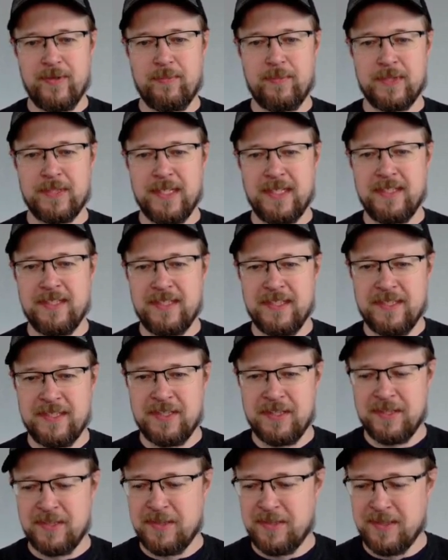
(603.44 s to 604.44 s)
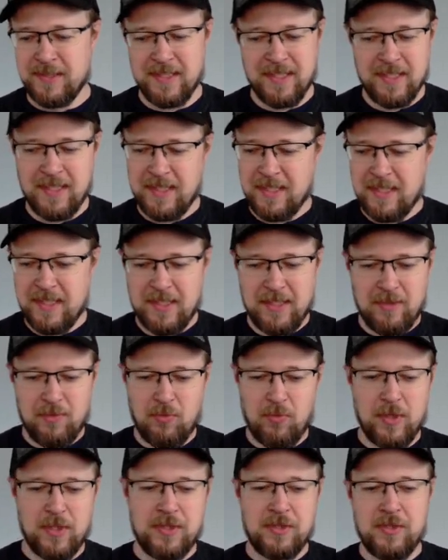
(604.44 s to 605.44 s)
If you're presenting to
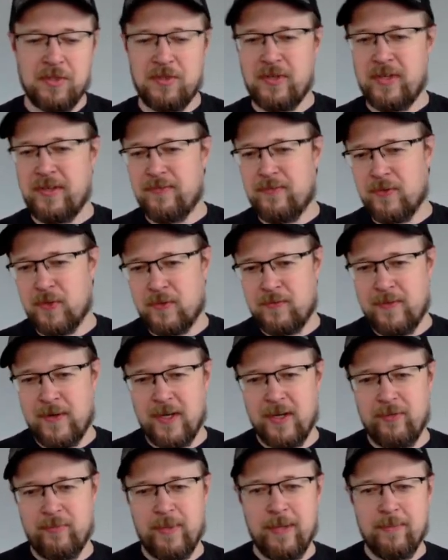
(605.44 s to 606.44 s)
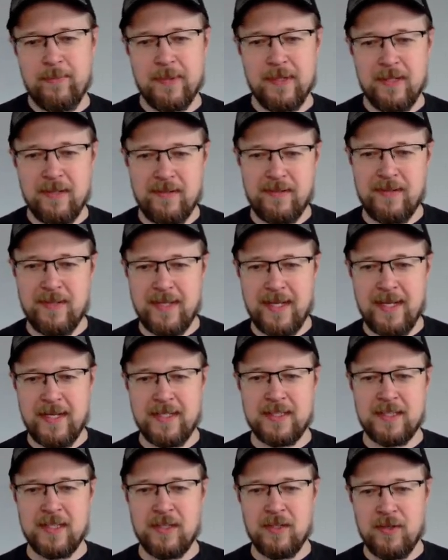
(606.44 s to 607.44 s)
1, 2, 3, 4, 5 people,
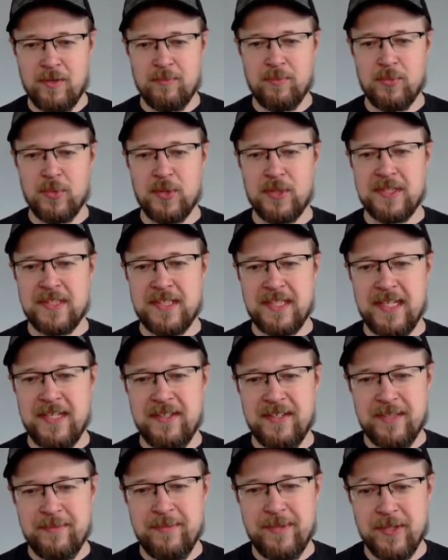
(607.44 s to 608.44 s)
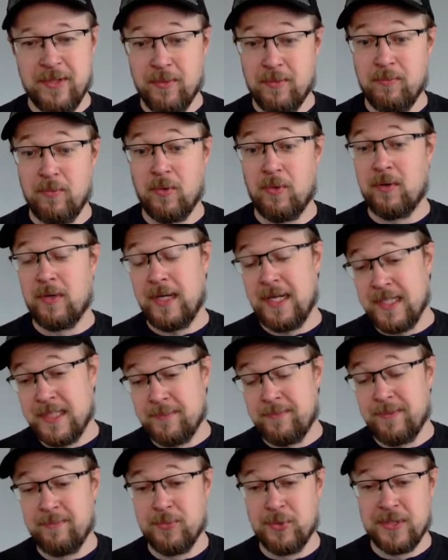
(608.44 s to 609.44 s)
that is a lot more scary to me, or
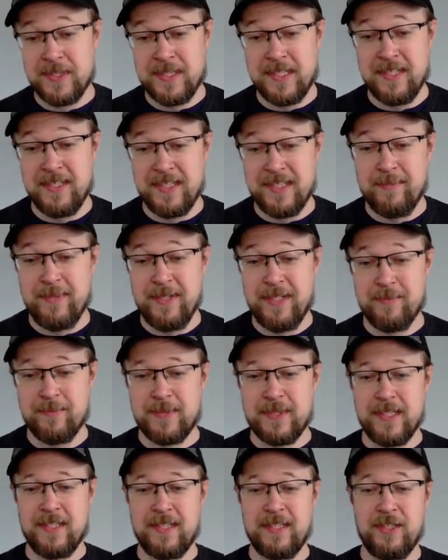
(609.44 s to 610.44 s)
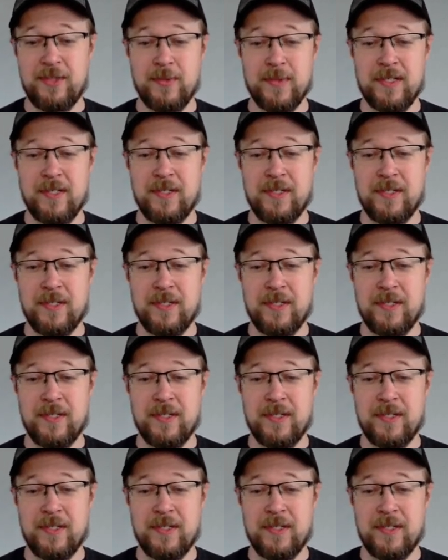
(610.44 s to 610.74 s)
has been more scary to me than presenting to a